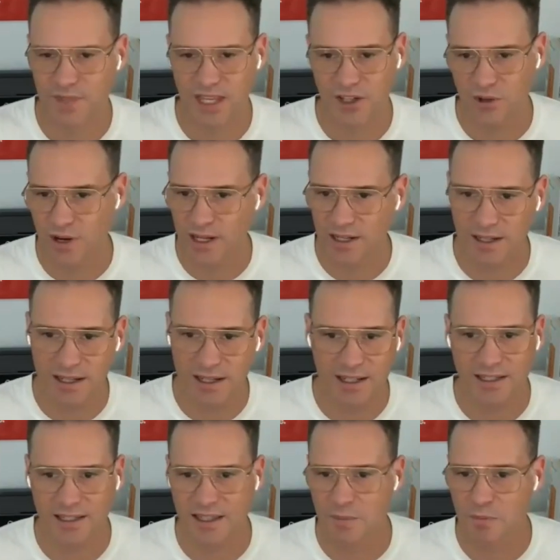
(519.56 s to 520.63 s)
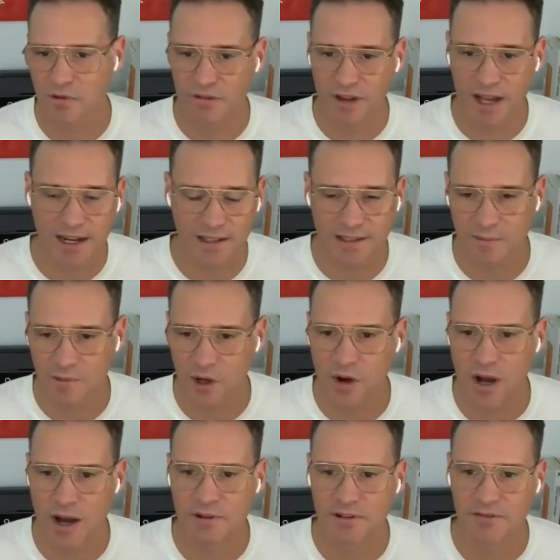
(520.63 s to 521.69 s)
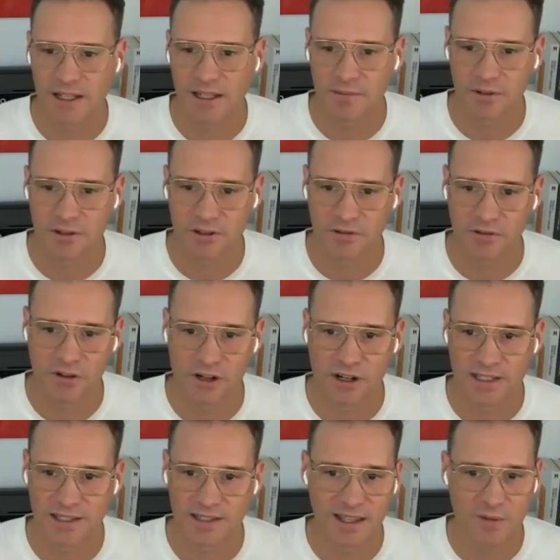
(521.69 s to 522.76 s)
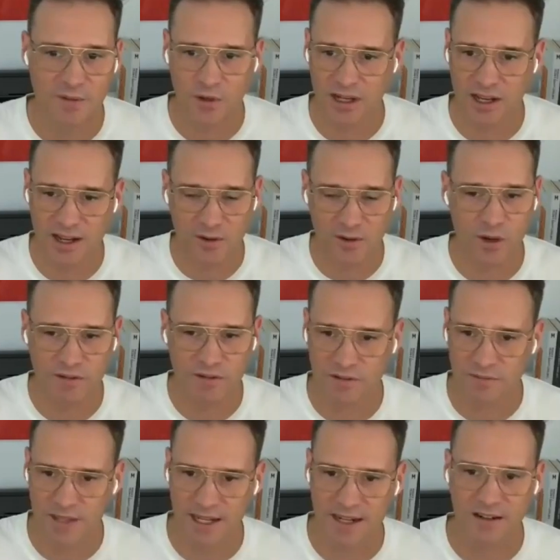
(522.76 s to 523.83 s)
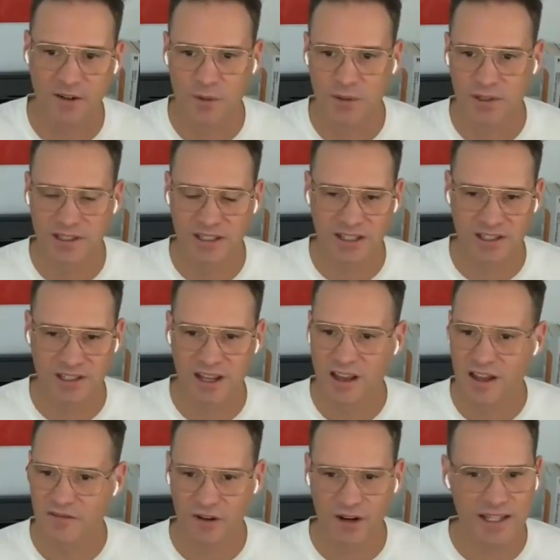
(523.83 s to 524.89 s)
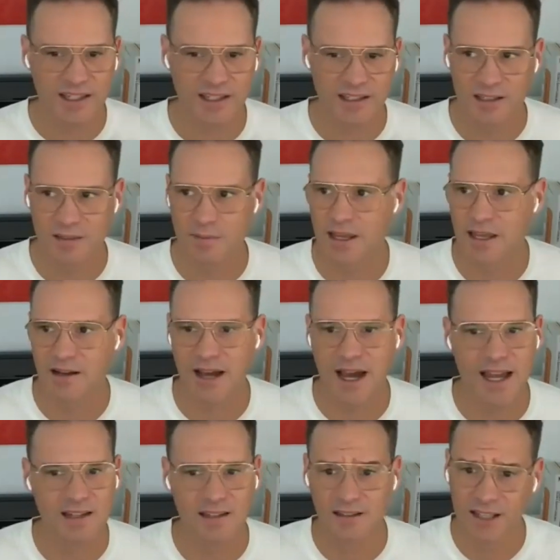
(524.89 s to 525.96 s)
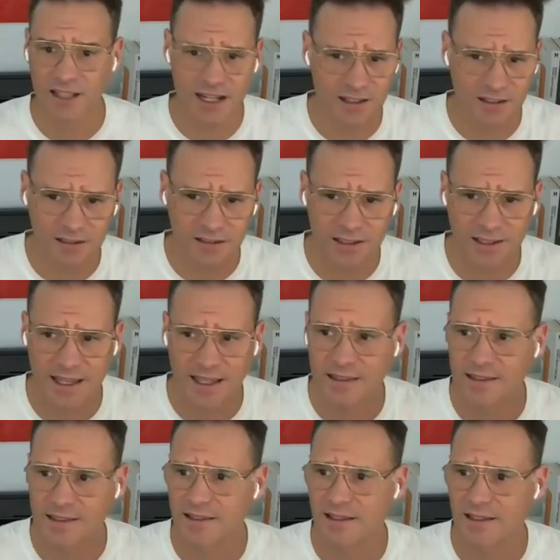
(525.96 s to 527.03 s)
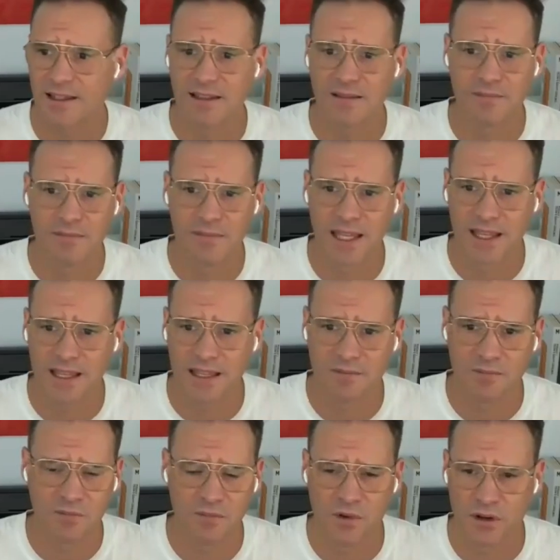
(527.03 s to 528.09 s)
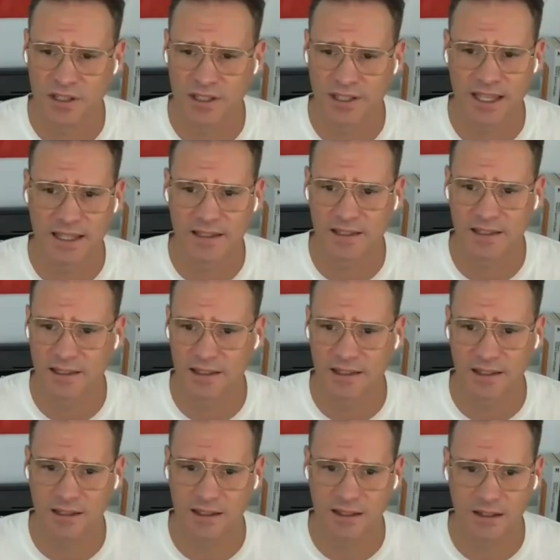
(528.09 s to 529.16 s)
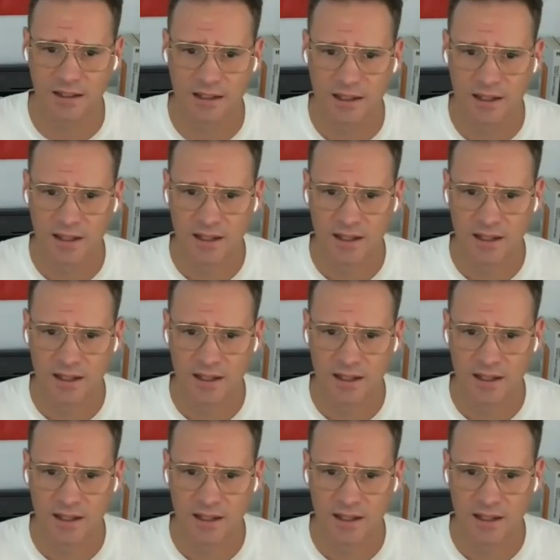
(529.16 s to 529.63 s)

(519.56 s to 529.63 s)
they trained us, they provided some co op developers for us. And then we kind of went from there. It was just, for us, it just made ideological sense. It made more sense in,